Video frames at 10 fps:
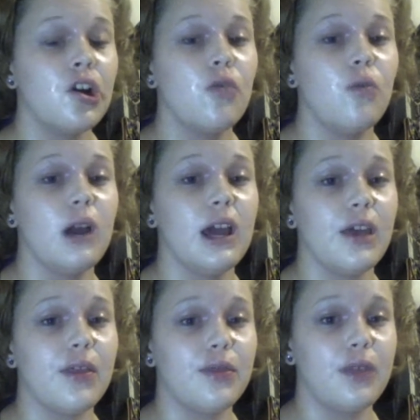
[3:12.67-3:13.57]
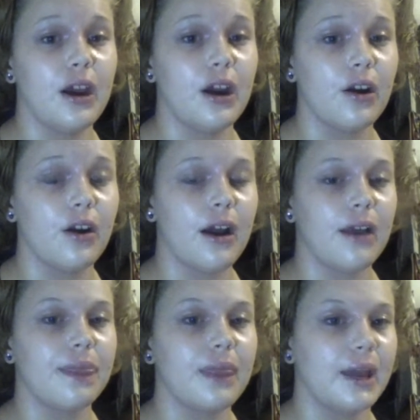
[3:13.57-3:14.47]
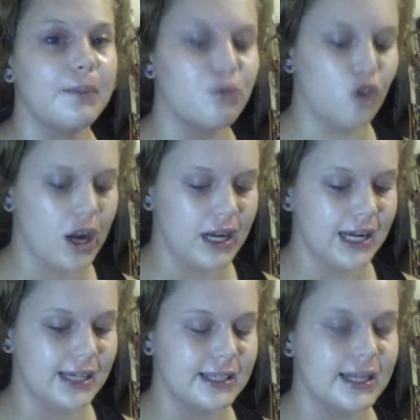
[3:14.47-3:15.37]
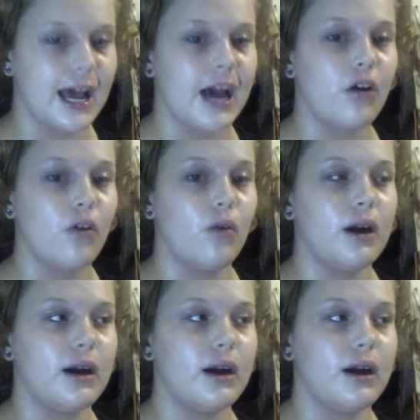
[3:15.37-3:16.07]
with their like products and how